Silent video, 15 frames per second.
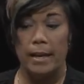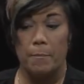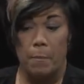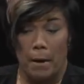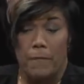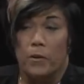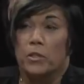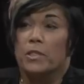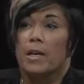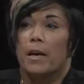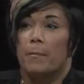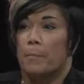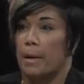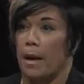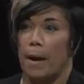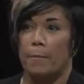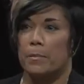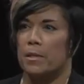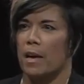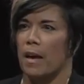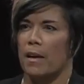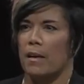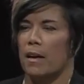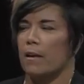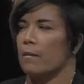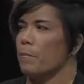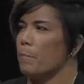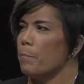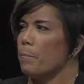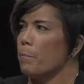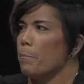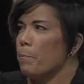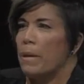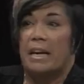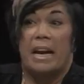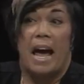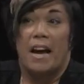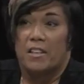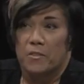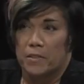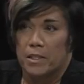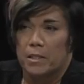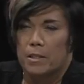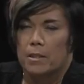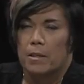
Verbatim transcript: My first time being, I'm just being an activist.